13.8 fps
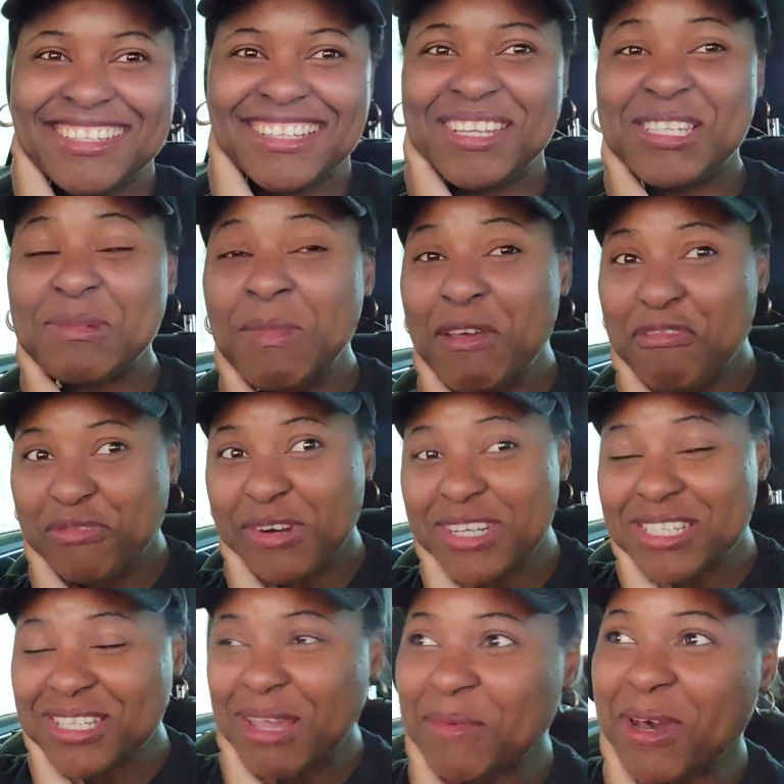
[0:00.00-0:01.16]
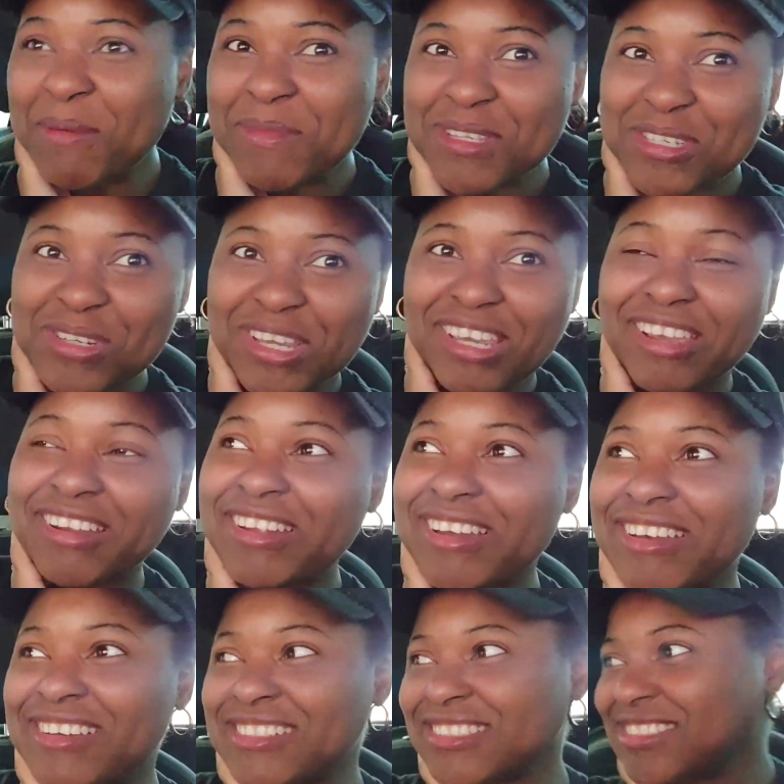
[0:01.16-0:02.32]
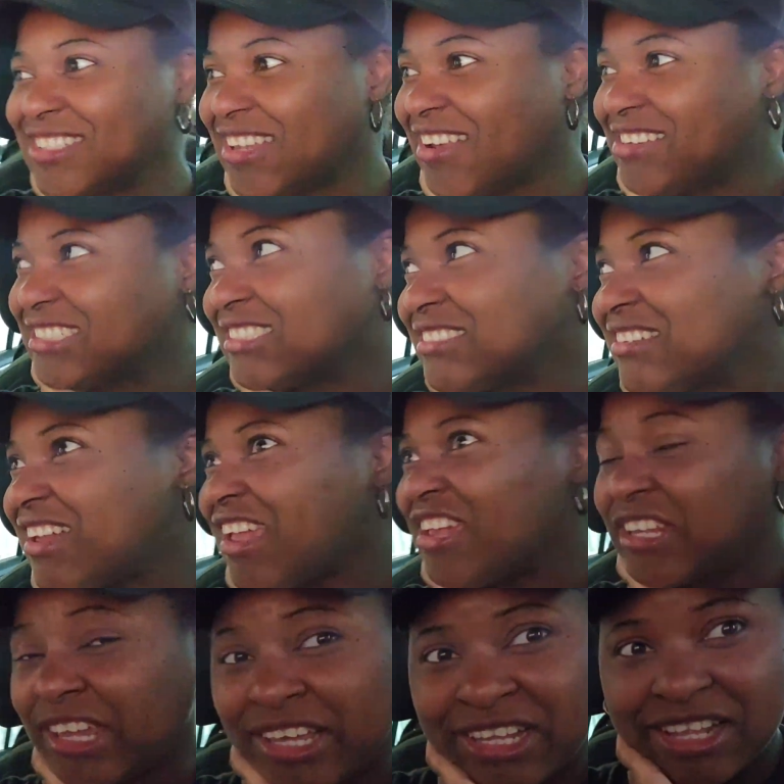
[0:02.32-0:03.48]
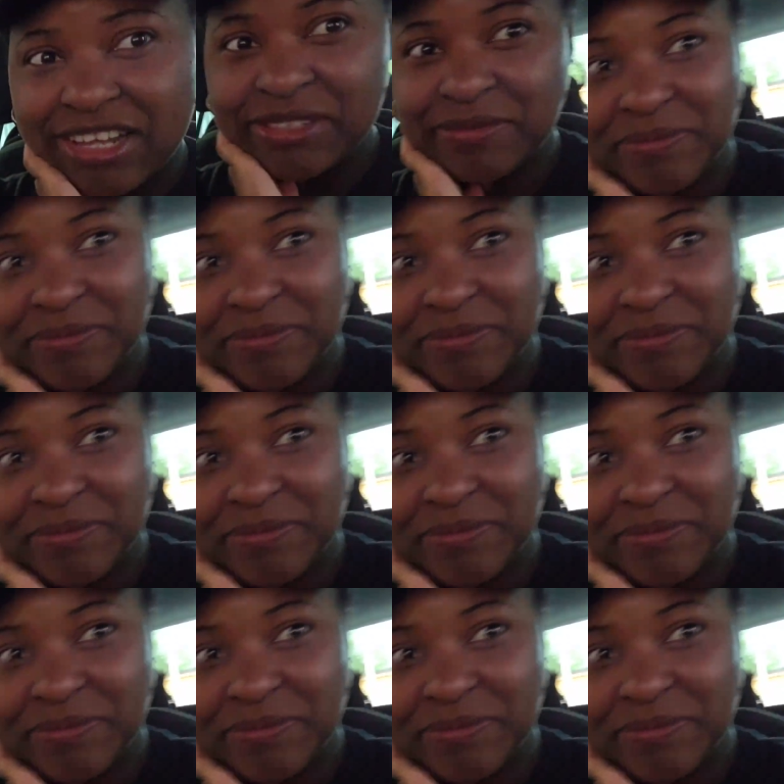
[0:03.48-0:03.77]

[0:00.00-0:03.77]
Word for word: This is my first time coming through here now in England.